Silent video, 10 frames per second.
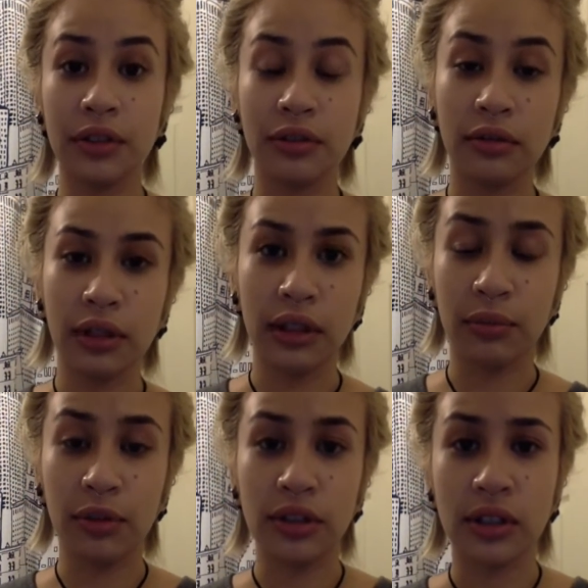so you can like
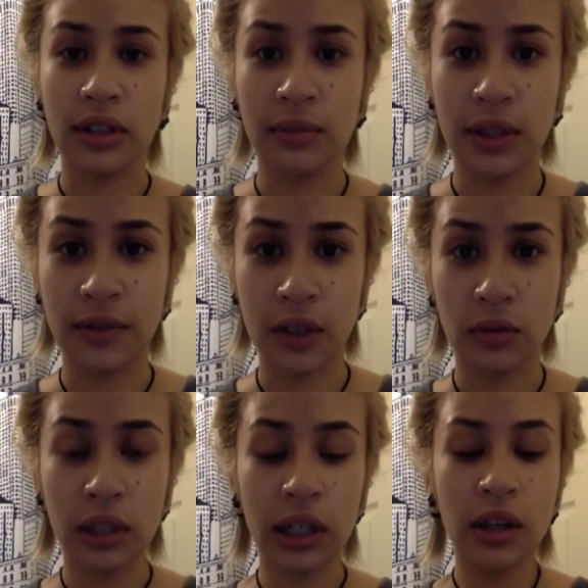purchase them
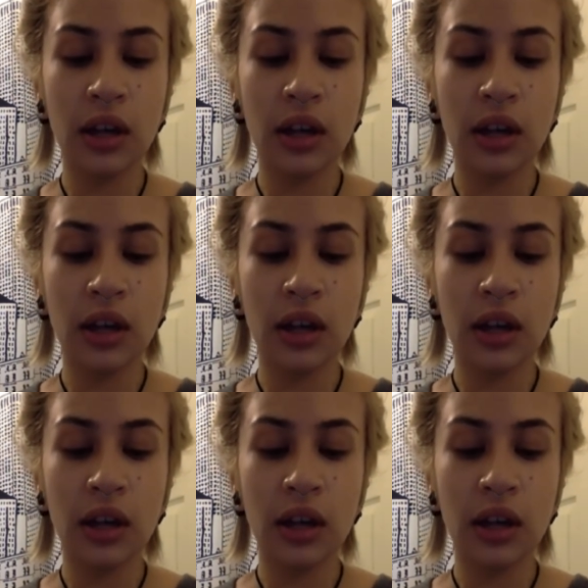individually.